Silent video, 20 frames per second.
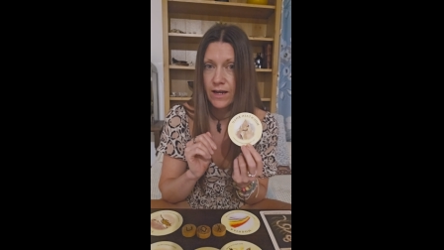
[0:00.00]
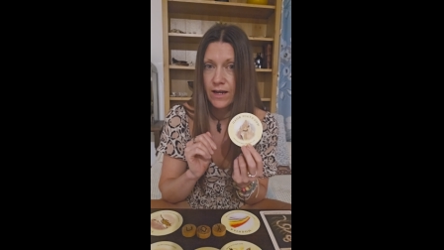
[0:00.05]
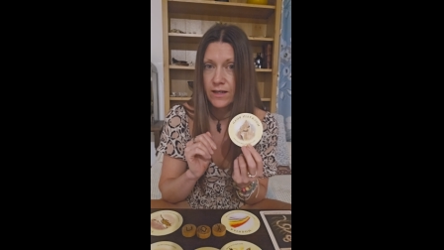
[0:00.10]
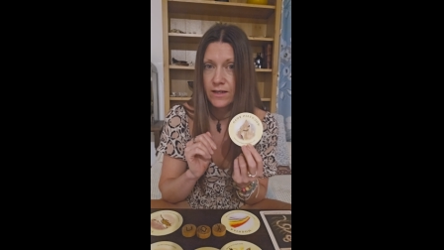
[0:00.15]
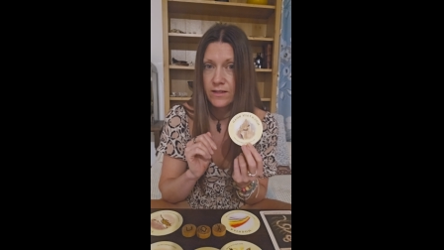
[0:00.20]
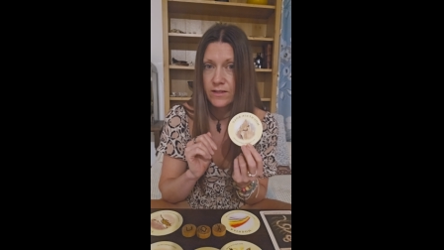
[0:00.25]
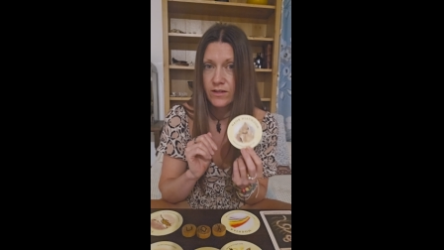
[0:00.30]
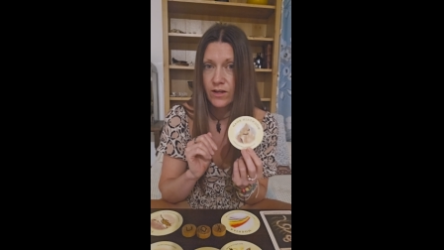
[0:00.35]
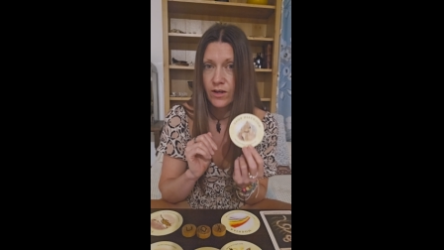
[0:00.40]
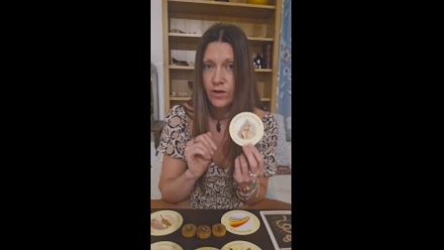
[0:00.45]

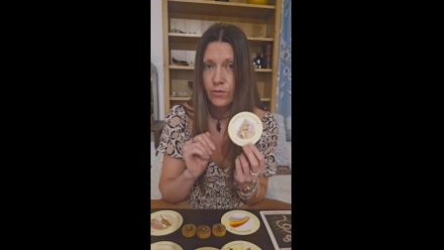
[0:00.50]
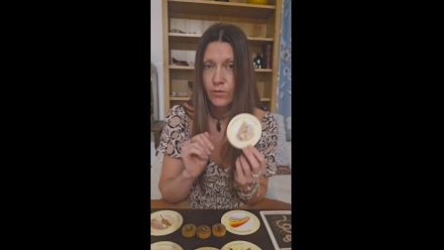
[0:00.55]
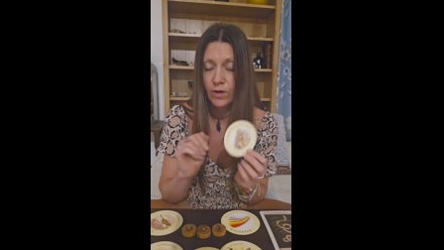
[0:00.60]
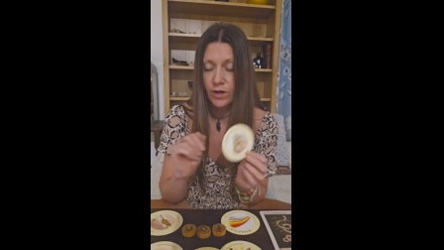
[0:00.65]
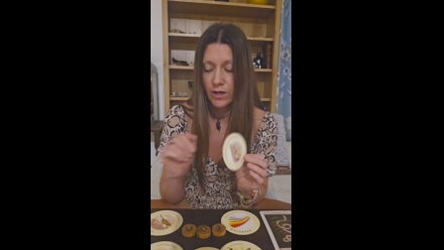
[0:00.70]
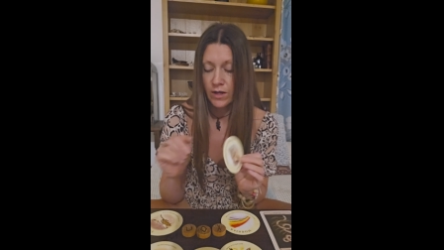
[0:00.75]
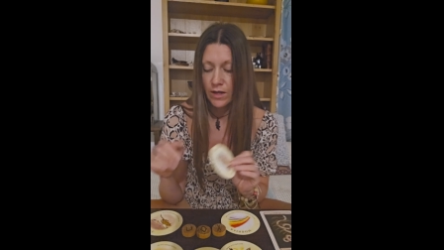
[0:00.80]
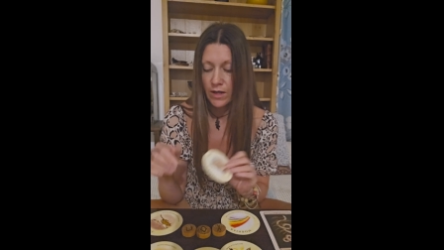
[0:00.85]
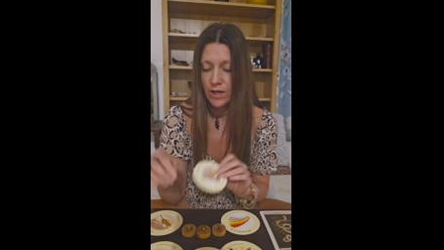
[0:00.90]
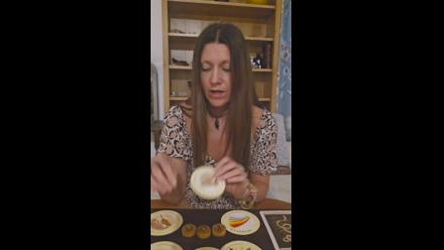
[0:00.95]
Okay, so
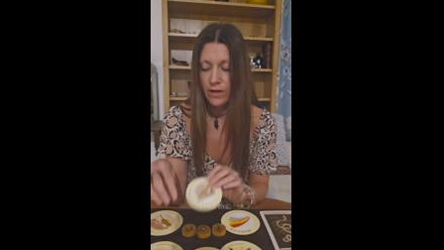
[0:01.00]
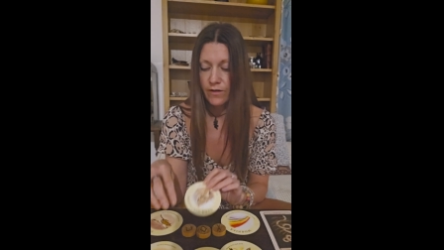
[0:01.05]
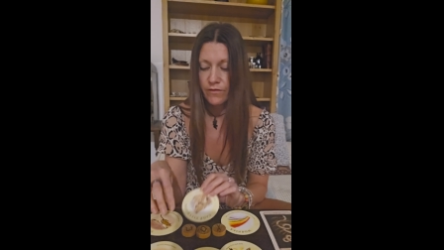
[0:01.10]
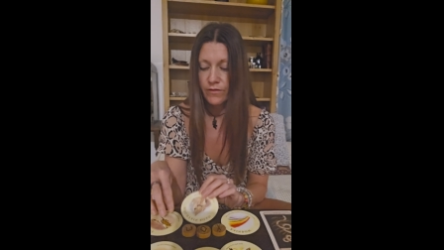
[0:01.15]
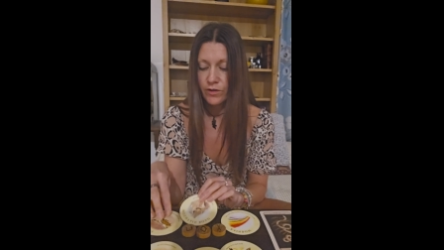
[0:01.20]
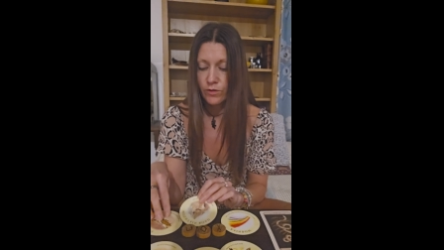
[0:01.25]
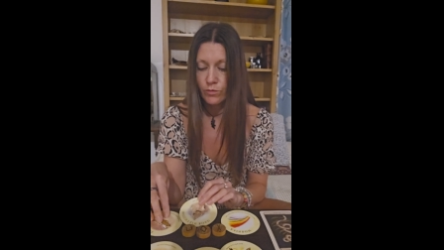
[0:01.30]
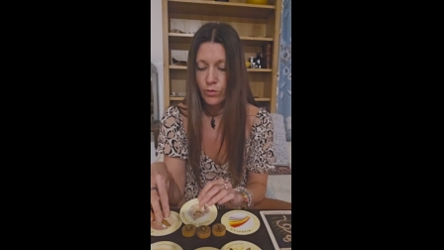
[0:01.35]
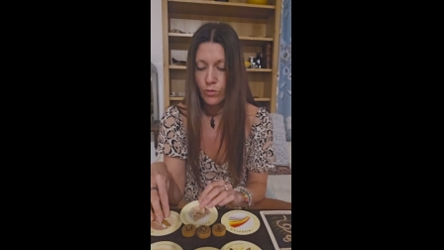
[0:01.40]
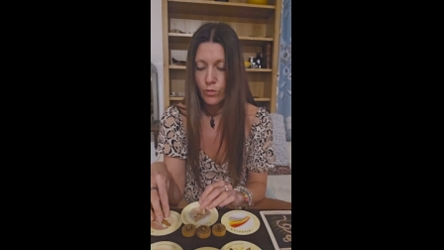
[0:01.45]

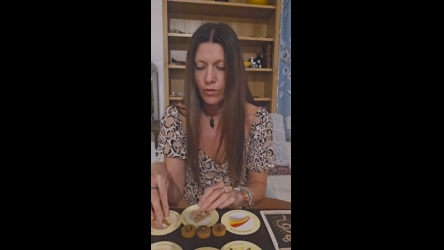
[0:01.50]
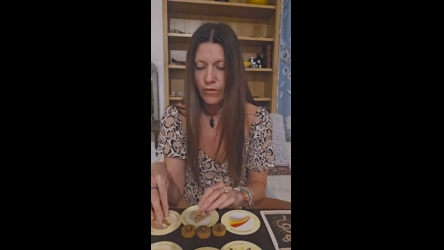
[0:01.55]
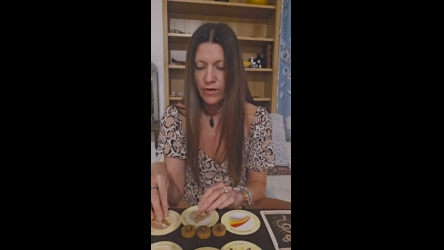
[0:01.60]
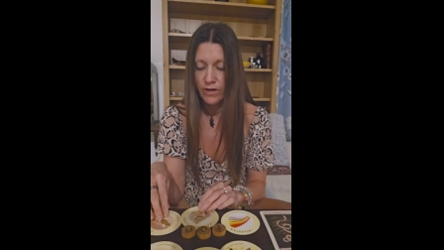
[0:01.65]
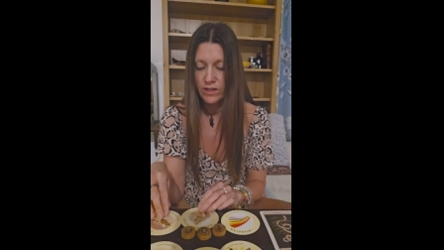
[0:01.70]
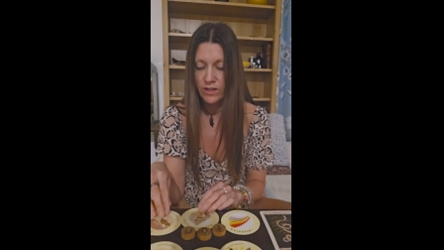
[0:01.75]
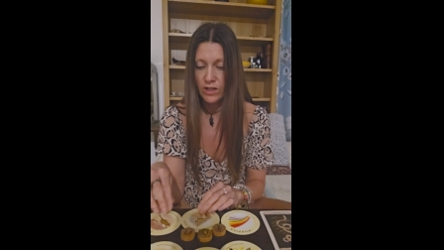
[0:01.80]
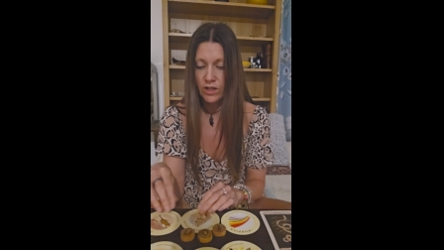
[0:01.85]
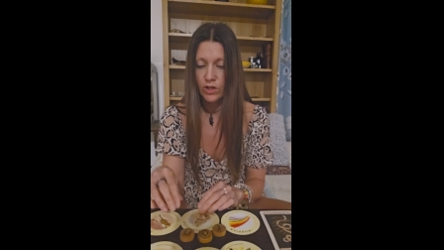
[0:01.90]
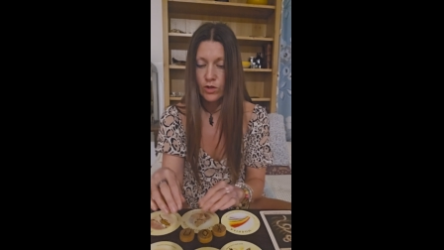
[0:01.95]
if you were
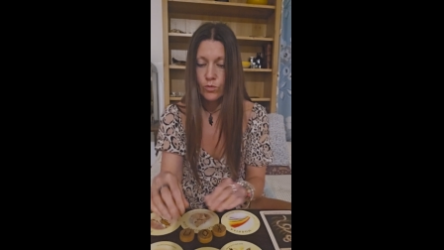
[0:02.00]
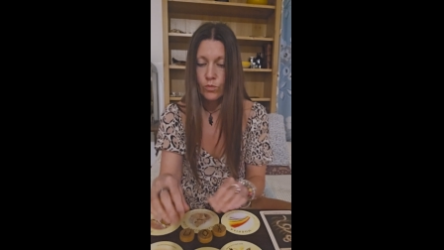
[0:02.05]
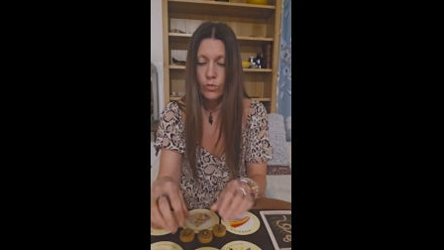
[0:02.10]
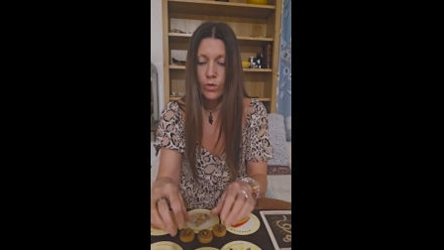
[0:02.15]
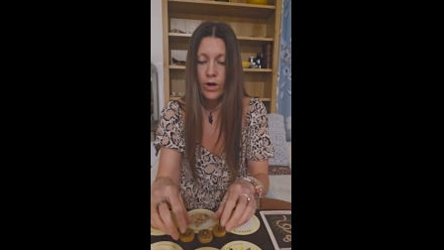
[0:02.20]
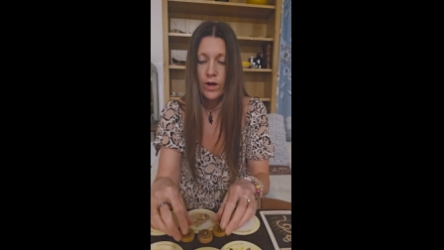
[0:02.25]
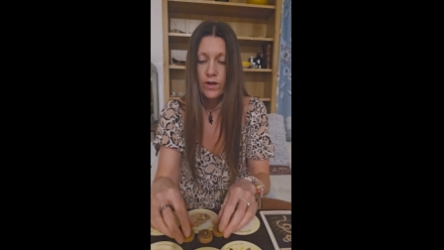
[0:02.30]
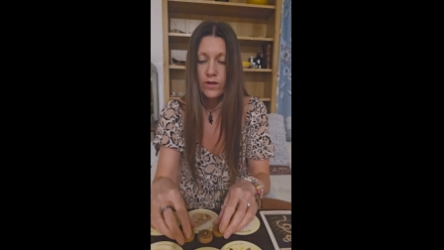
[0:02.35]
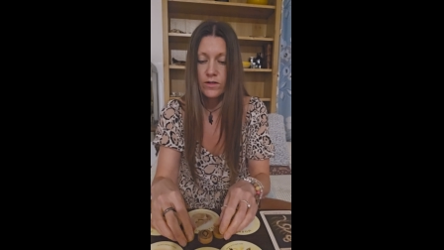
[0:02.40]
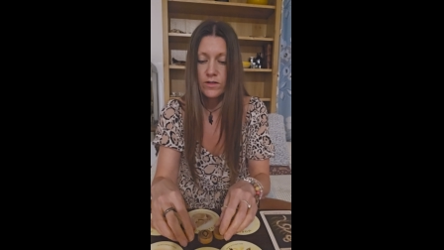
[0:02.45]
worried that you
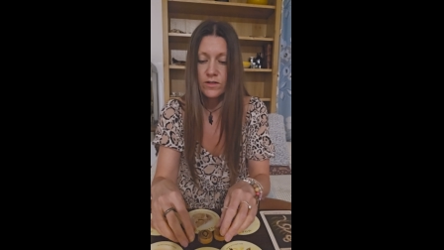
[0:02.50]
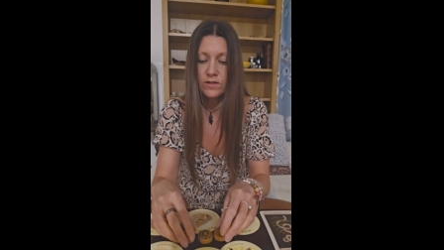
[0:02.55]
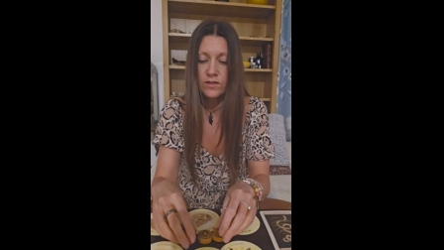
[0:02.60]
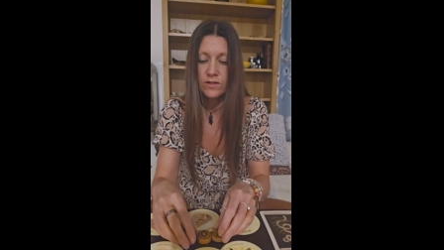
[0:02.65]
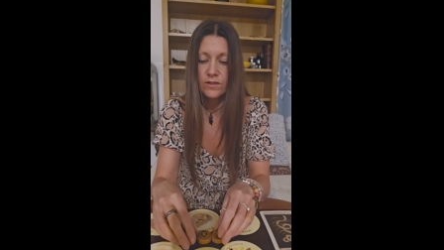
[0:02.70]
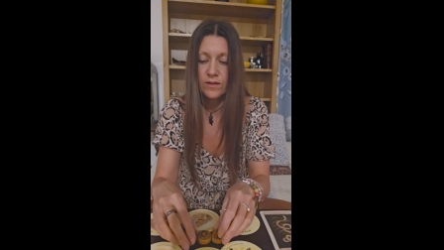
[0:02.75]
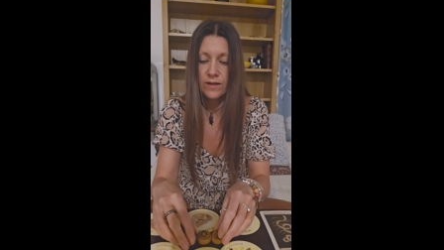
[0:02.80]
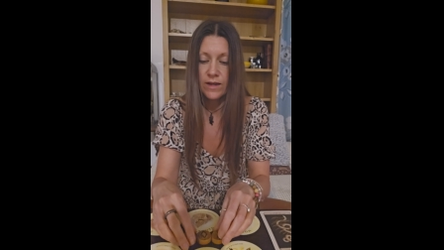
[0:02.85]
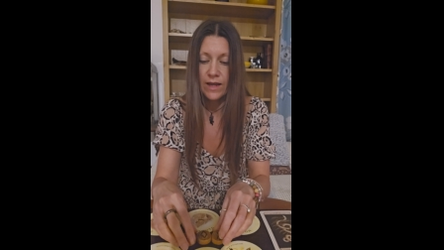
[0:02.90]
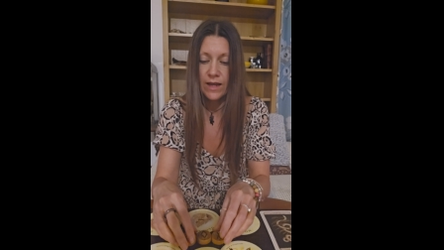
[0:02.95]

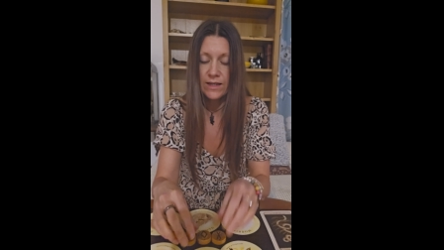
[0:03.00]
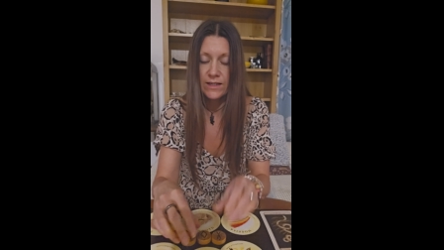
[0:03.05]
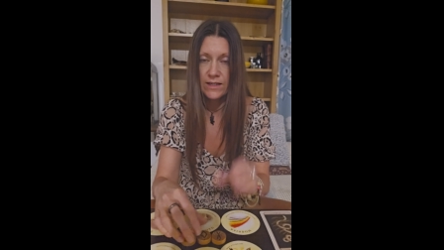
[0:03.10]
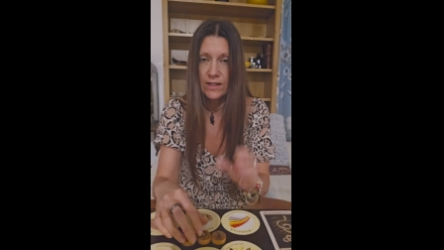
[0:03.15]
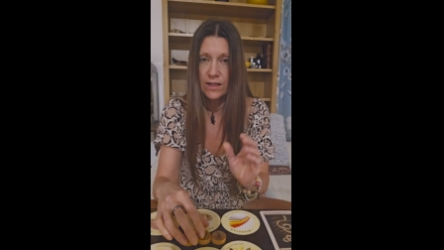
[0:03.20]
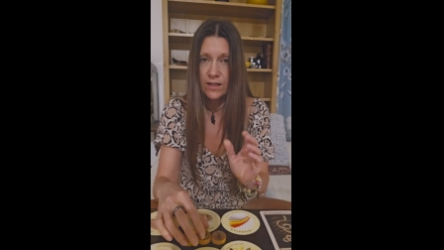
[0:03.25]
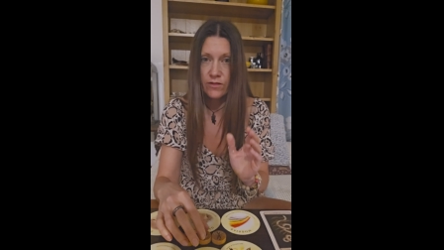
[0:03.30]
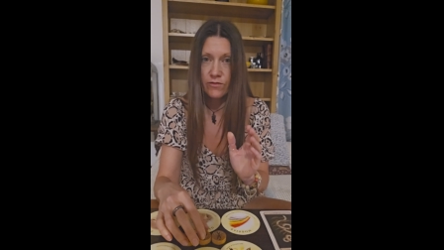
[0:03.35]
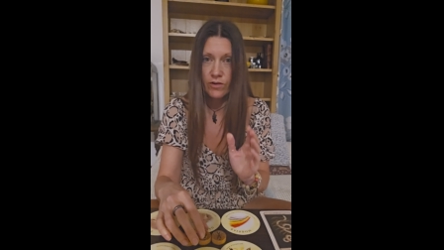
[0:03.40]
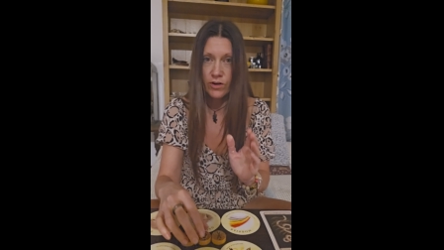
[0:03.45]
weren't
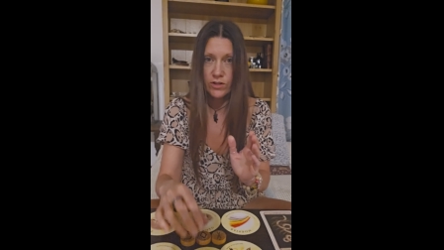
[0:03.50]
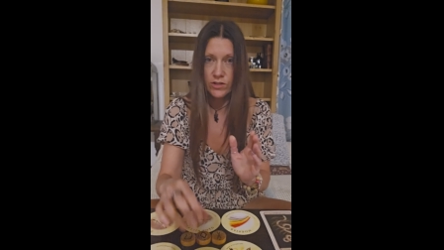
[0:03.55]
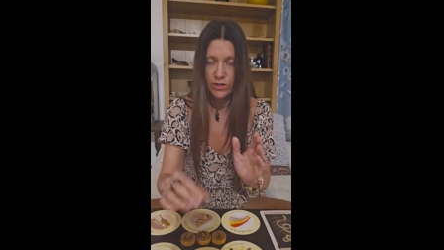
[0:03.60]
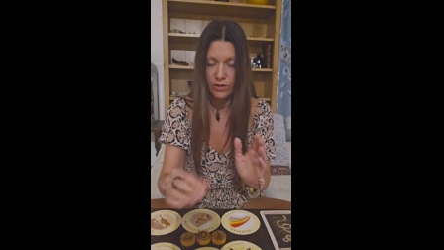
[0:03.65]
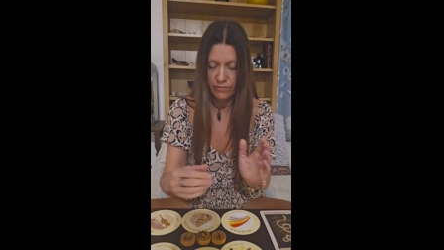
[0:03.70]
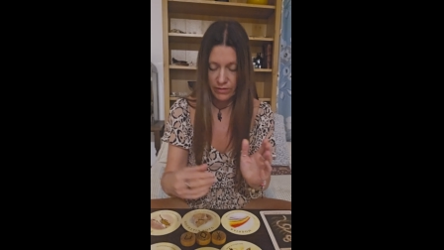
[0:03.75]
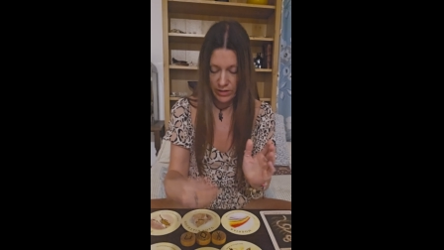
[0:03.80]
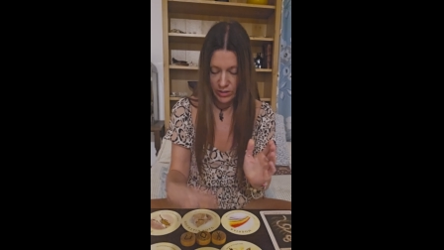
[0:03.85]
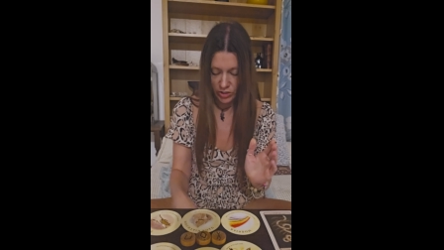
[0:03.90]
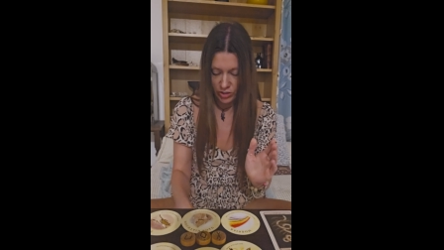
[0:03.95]
heading in the right
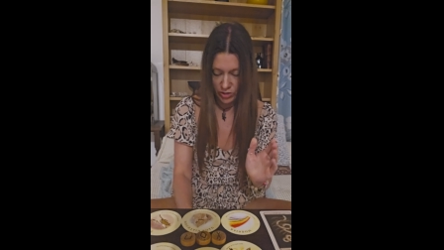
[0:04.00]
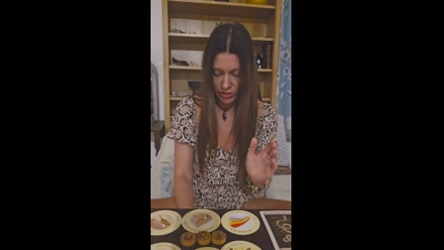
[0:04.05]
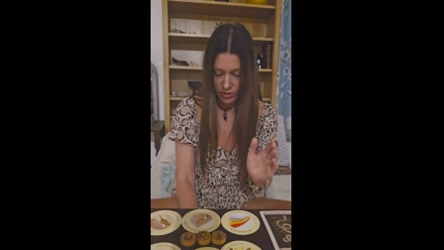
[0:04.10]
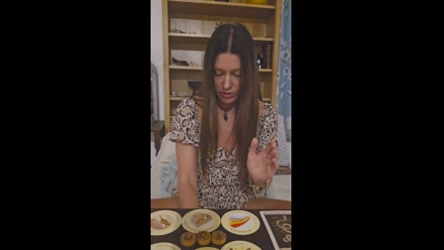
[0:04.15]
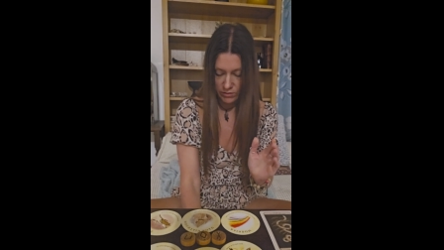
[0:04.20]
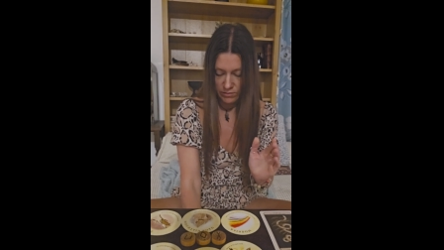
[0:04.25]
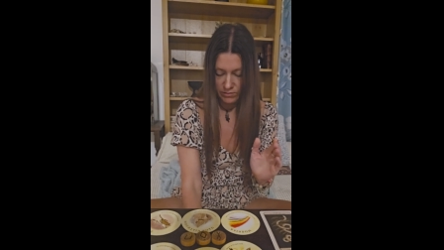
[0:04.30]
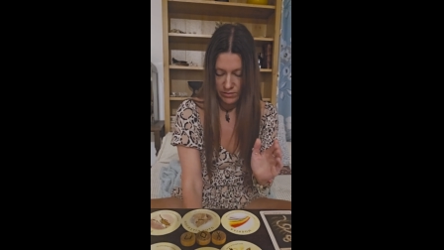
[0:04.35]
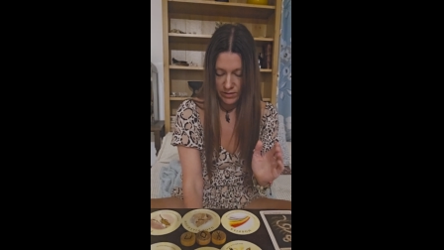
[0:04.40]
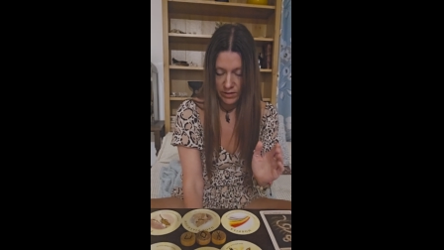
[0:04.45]
direction,